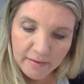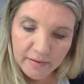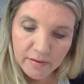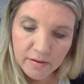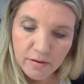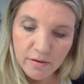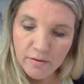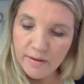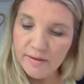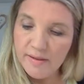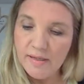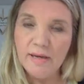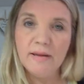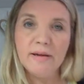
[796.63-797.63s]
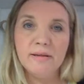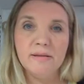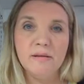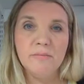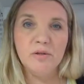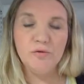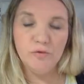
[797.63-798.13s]
So I'd say that's the
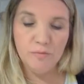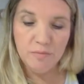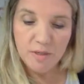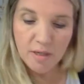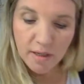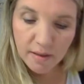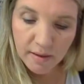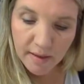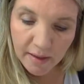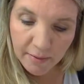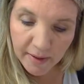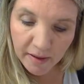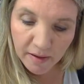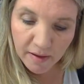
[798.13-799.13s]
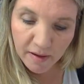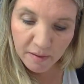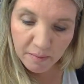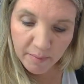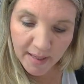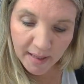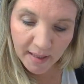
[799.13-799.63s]
mushroom done. Now I can come
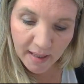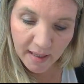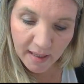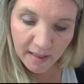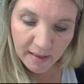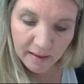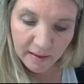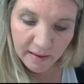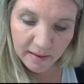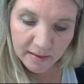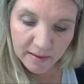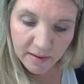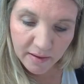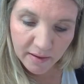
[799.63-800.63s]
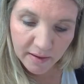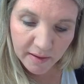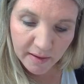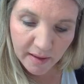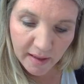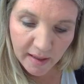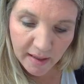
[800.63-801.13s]
back in and darken
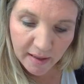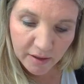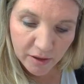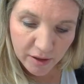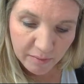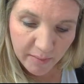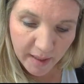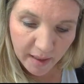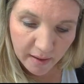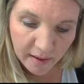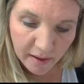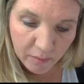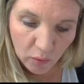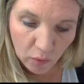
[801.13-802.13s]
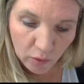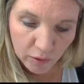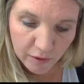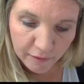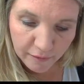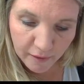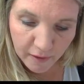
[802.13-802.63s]
the edge and make that more
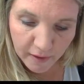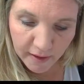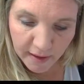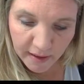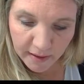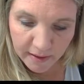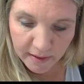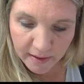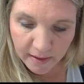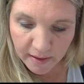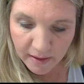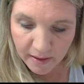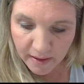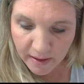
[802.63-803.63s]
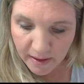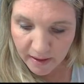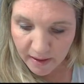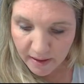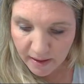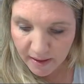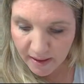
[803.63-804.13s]
defined.
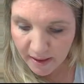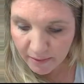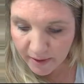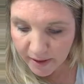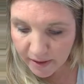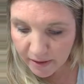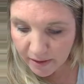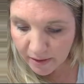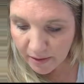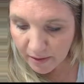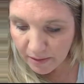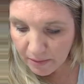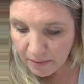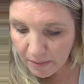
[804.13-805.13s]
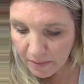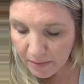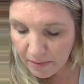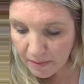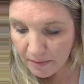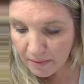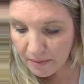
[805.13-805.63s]
Now I know
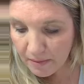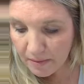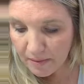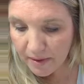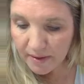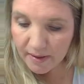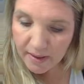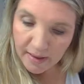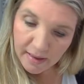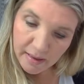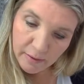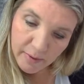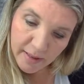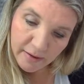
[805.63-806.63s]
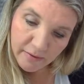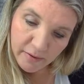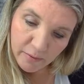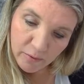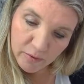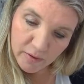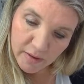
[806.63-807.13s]
exactly where I
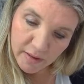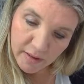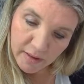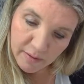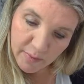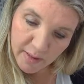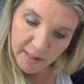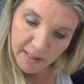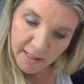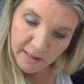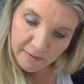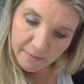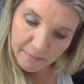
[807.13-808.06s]
want it to be.